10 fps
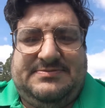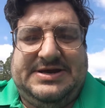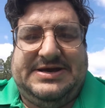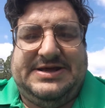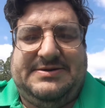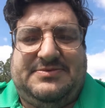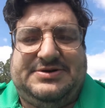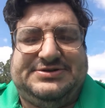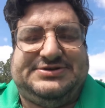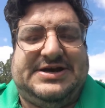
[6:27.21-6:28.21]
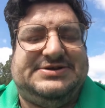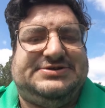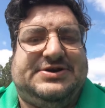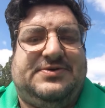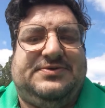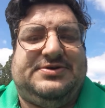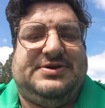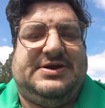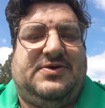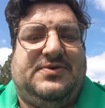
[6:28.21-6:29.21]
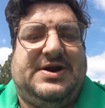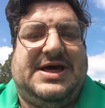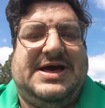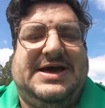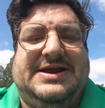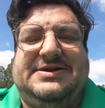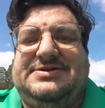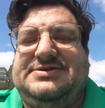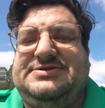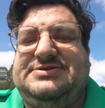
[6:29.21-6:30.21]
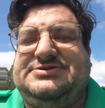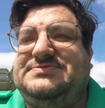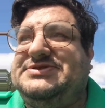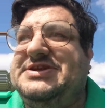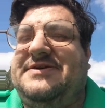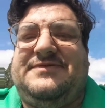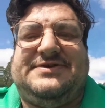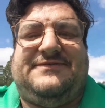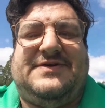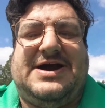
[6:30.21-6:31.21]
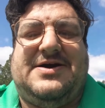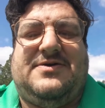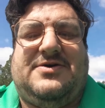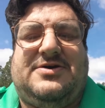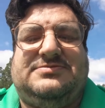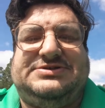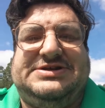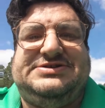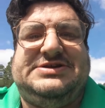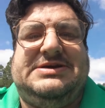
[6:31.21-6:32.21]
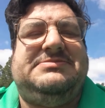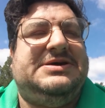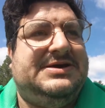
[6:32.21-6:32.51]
Me and him were discussing online some stuff with the firearms, and he said,